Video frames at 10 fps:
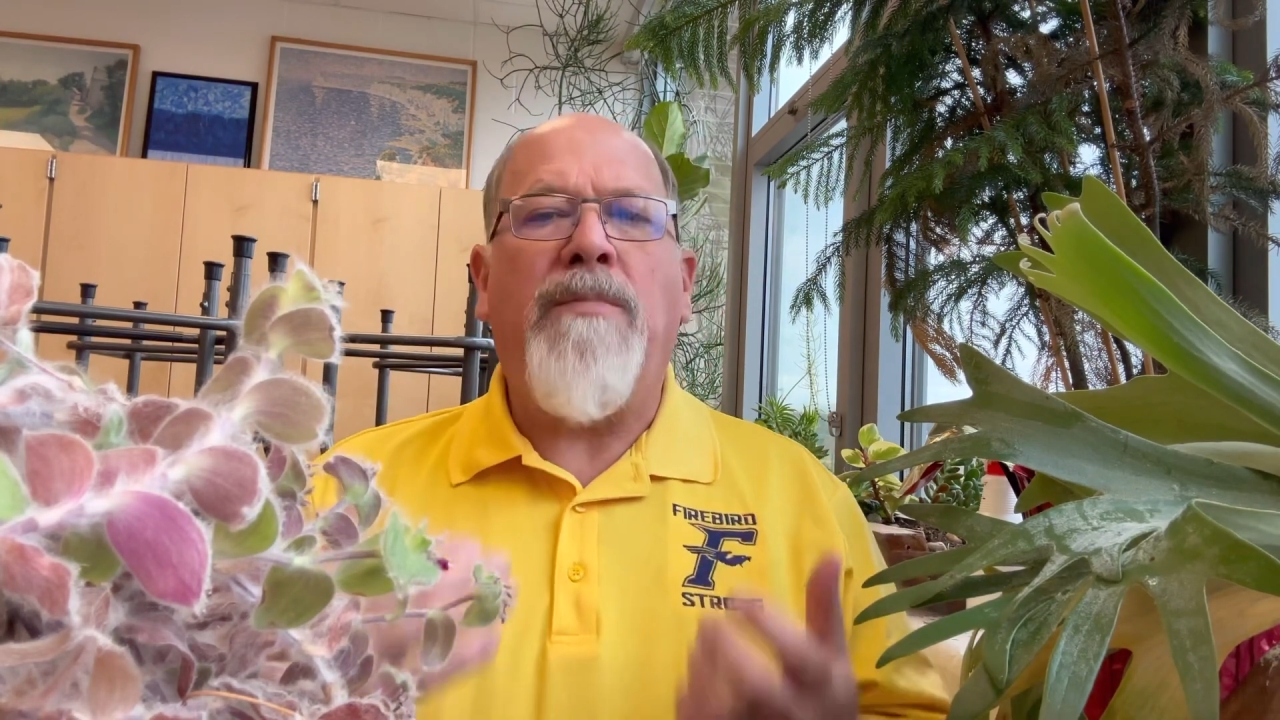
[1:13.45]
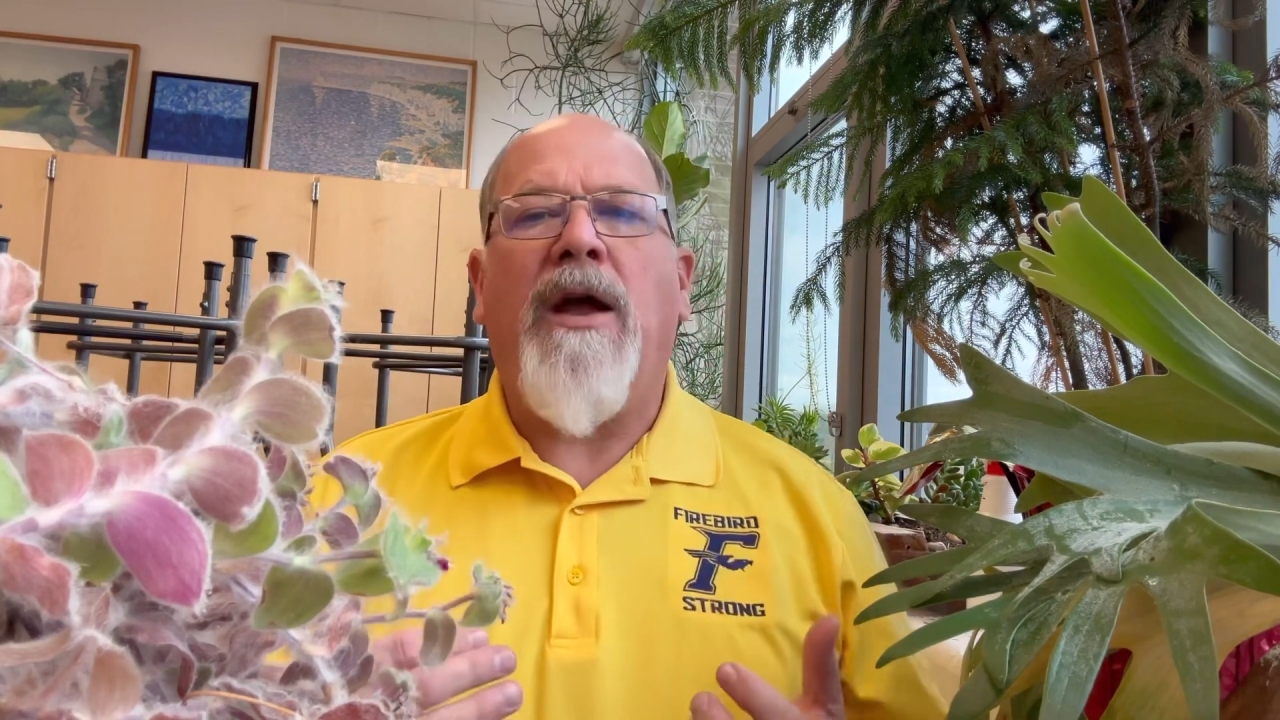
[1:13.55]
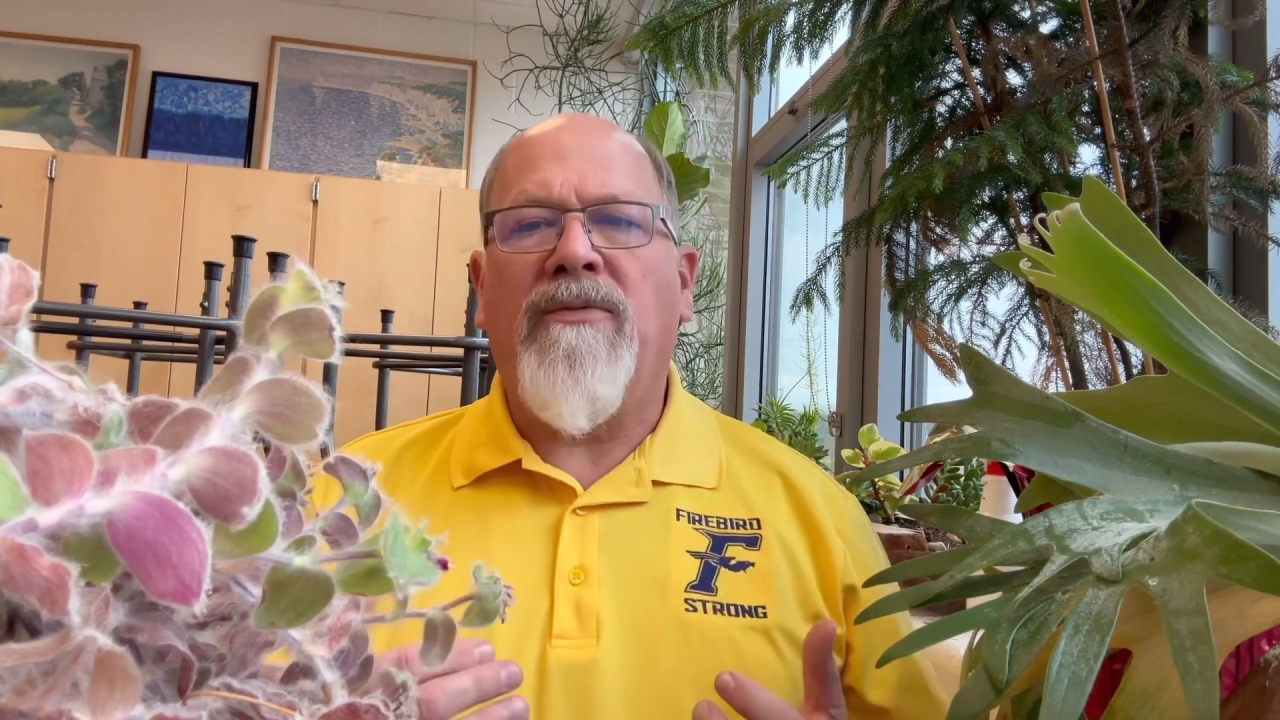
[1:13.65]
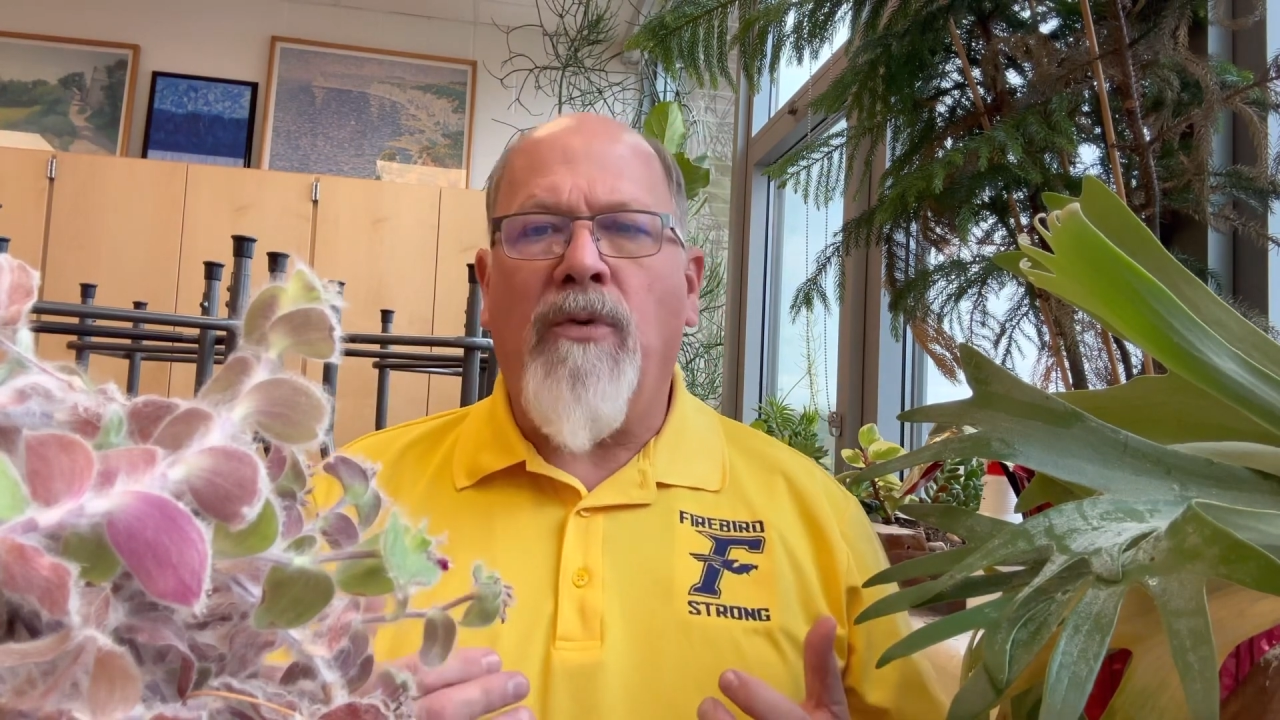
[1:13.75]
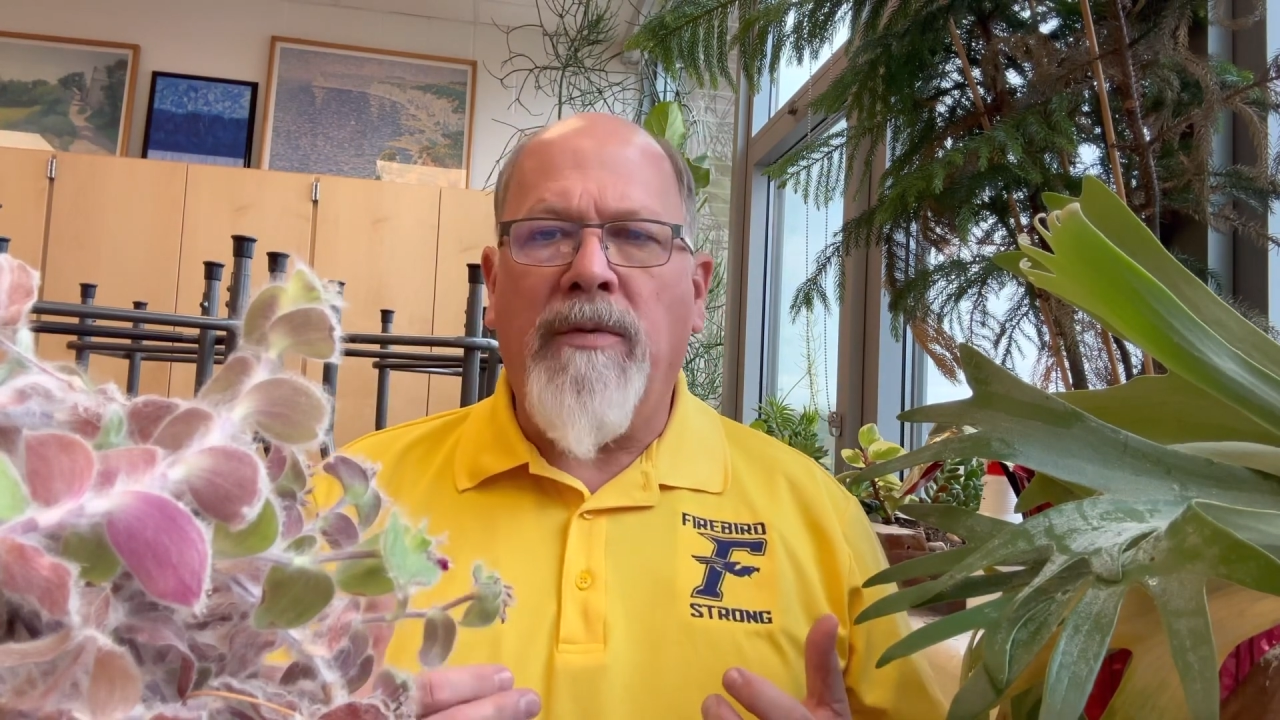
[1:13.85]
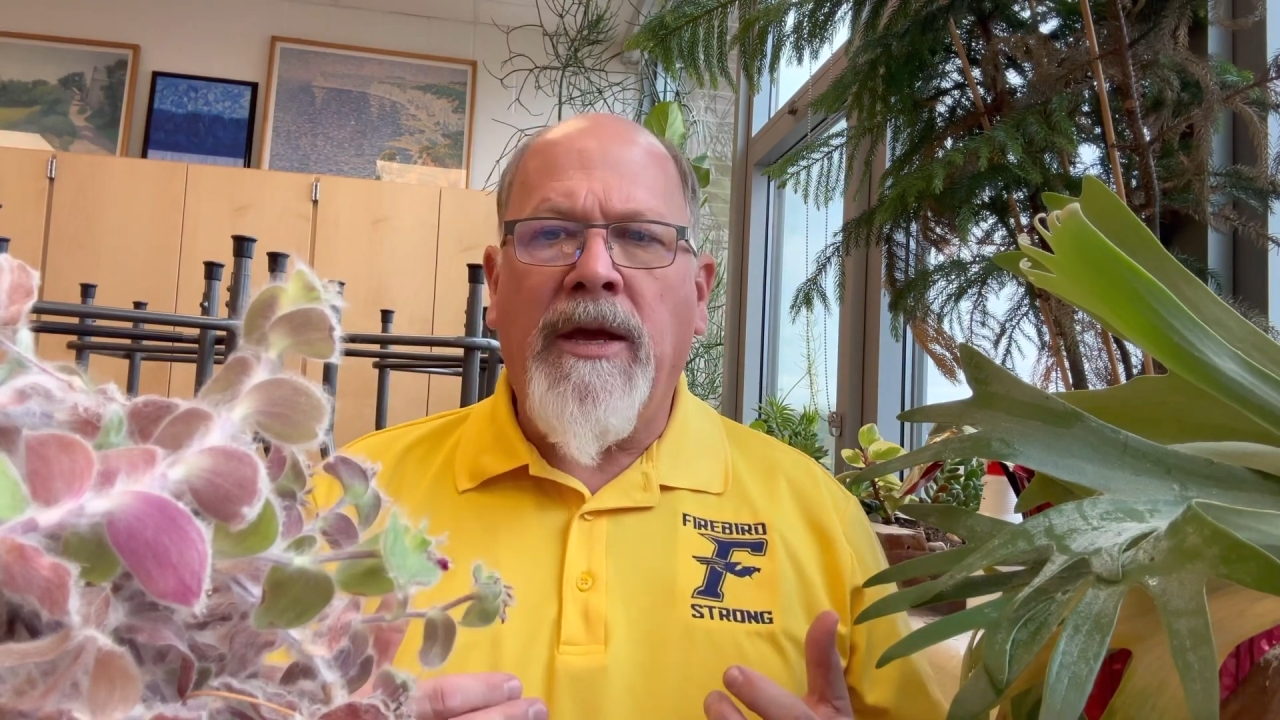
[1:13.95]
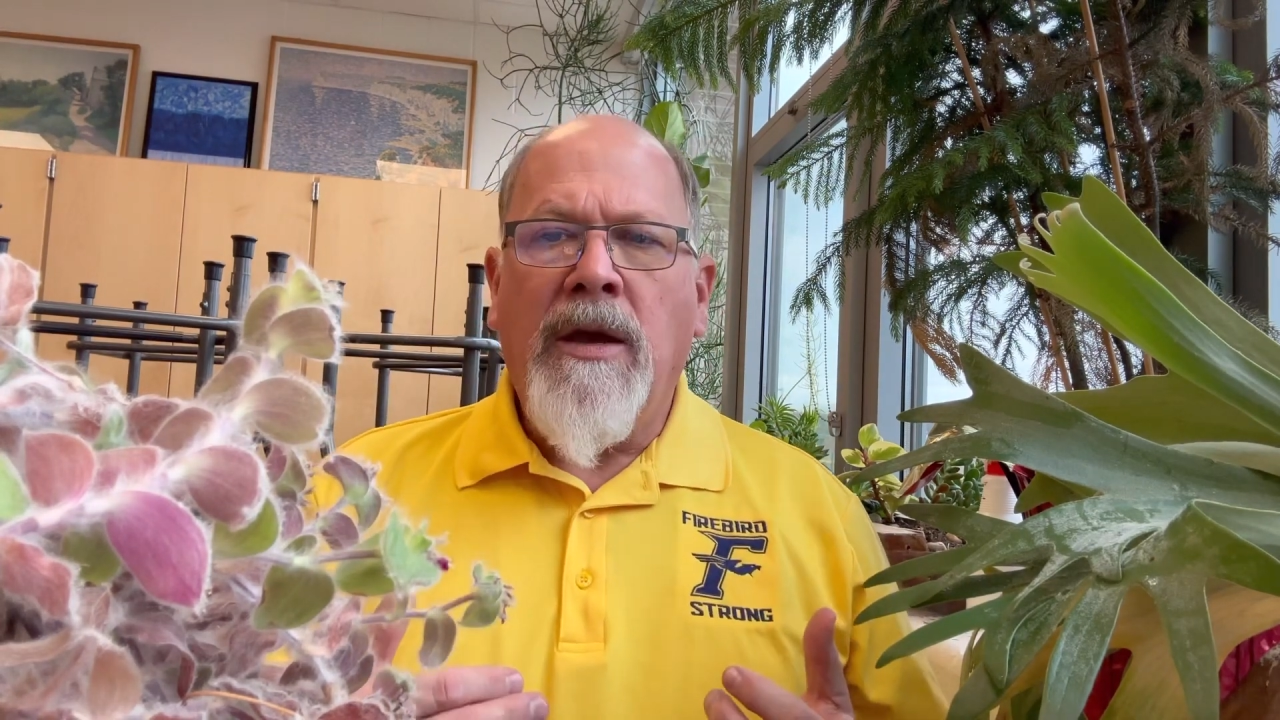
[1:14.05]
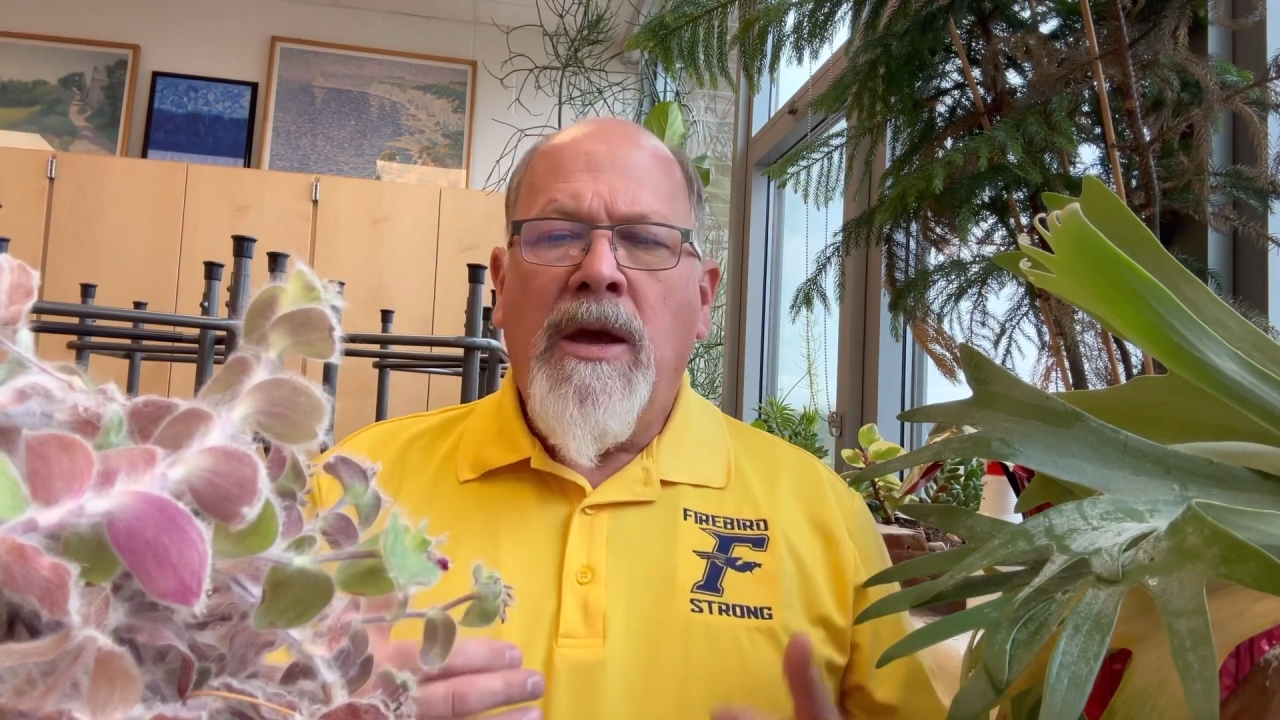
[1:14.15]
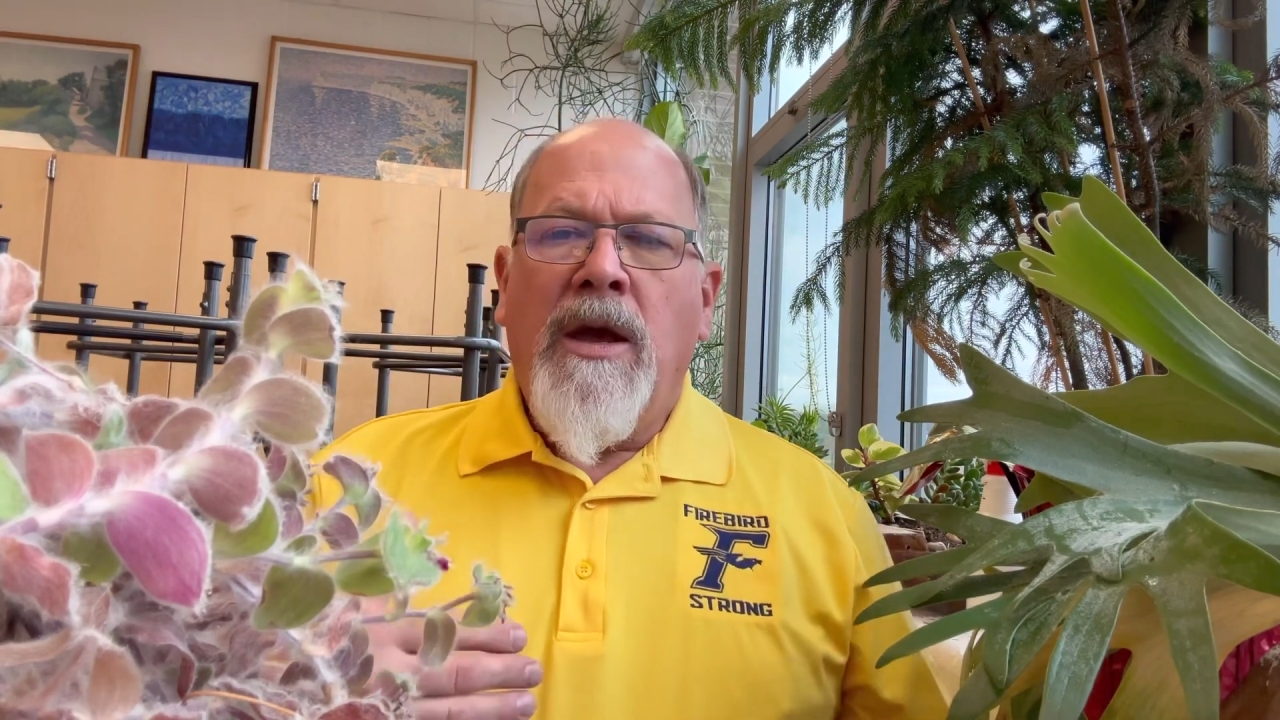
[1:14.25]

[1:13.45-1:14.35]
better for me.